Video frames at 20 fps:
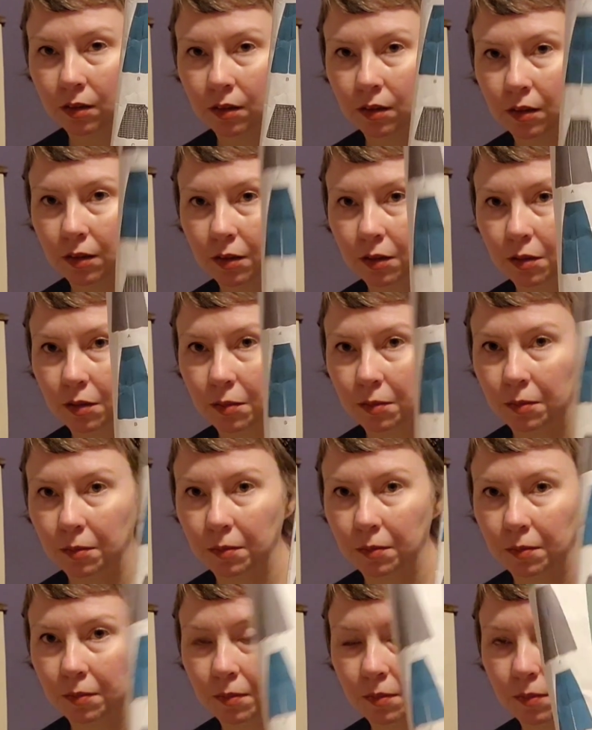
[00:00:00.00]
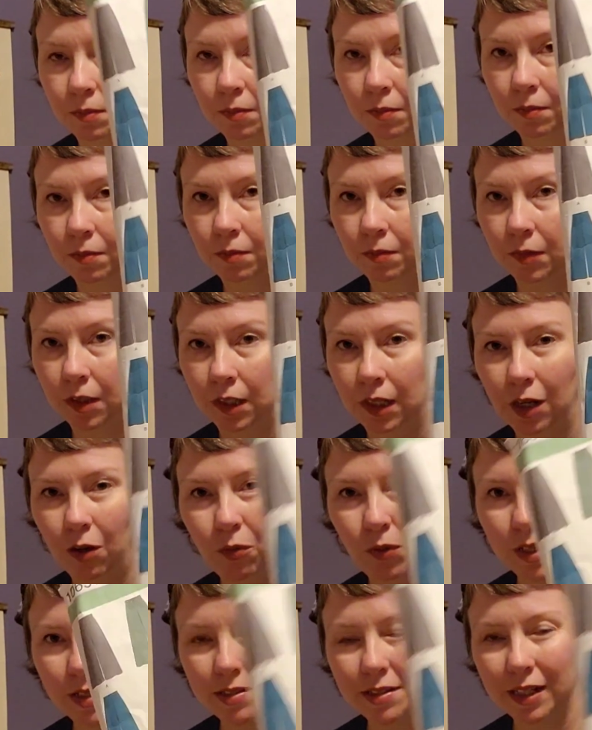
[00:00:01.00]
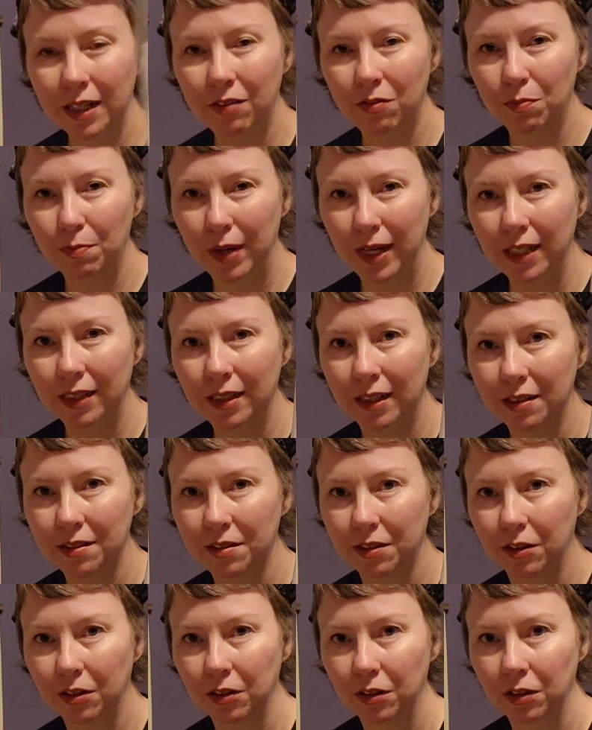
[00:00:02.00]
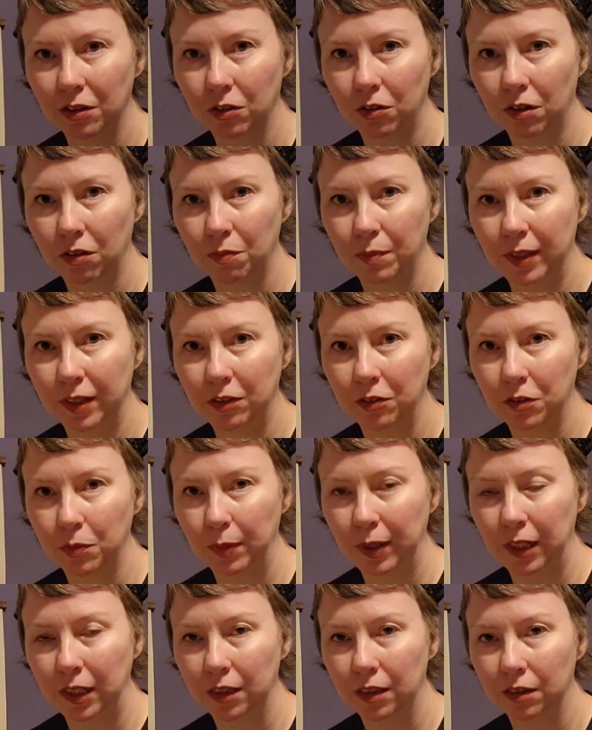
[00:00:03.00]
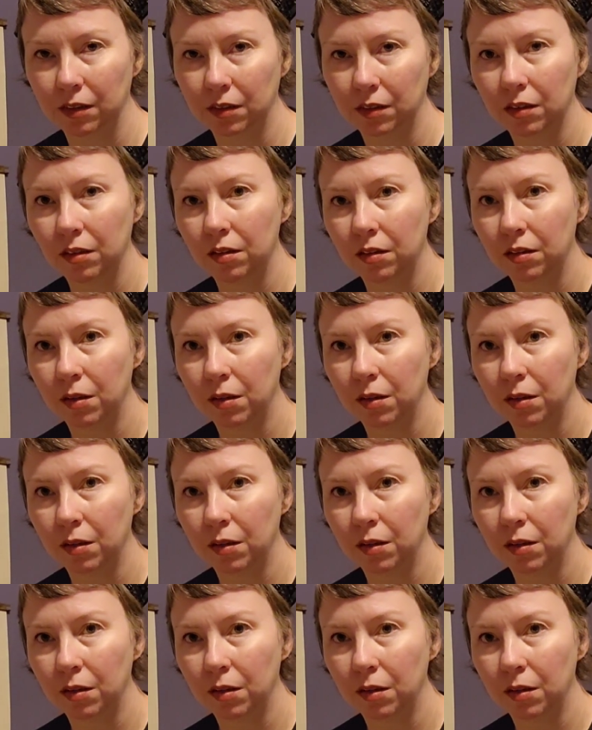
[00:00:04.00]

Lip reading: I want to say I've made that skirt or I've made those pants.